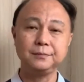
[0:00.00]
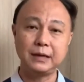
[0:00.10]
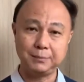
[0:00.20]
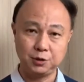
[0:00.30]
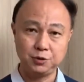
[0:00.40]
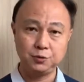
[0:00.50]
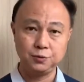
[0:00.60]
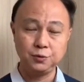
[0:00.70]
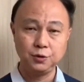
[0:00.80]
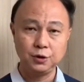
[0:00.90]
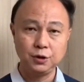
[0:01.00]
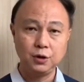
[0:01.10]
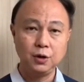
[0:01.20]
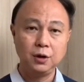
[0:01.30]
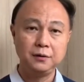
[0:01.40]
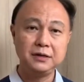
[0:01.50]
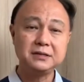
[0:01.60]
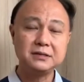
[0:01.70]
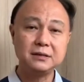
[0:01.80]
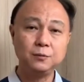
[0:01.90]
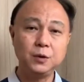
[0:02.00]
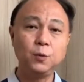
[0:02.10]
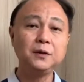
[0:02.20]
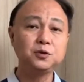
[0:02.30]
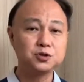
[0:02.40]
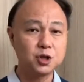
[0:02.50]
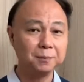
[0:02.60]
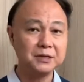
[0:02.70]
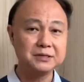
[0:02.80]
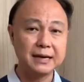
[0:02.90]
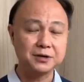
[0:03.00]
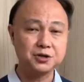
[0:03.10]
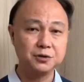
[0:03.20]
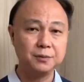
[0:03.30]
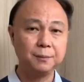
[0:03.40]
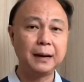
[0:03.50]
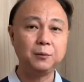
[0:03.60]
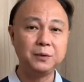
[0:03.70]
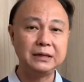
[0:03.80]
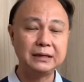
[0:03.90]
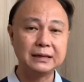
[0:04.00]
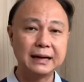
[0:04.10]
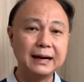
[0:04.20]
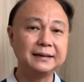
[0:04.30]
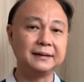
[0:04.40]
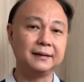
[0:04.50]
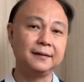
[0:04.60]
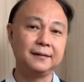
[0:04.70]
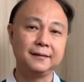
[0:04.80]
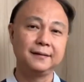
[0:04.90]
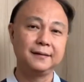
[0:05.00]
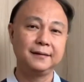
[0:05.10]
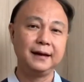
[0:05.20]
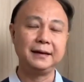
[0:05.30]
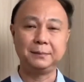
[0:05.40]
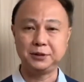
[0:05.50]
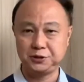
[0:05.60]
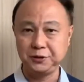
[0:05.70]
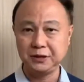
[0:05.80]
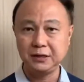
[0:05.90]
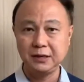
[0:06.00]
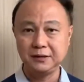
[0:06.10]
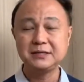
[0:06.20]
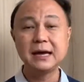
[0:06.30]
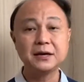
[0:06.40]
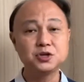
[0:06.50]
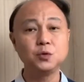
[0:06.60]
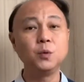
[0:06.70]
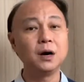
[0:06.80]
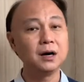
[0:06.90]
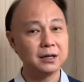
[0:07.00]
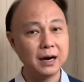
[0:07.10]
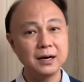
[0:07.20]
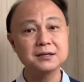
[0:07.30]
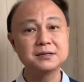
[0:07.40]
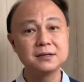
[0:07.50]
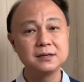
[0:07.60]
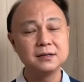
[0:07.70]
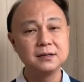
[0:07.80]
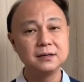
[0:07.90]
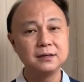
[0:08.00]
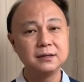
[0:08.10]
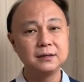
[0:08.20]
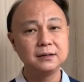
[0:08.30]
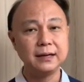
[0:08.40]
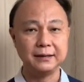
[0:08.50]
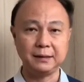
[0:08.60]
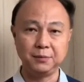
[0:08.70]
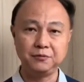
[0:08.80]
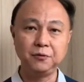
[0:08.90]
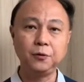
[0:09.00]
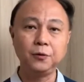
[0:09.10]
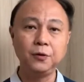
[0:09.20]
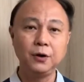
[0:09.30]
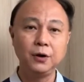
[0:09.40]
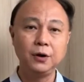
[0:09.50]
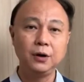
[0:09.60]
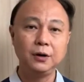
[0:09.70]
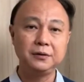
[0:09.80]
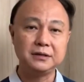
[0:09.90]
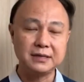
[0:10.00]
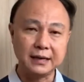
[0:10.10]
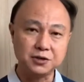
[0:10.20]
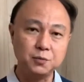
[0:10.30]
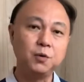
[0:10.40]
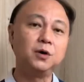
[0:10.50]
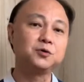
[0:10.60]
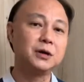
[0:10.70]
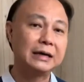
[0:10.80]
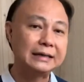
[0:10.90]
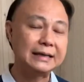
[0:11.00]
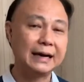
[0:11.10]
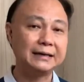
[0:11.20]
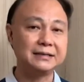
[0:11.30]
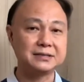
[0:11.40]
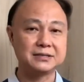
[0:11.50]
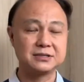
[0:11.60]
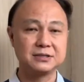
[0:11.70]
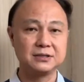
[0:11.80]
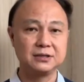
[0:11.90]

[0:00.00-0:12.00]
Number two, this, we want to stop this action, but we can't. And number three, this action will hurt us. And number four, this action will also hurt others.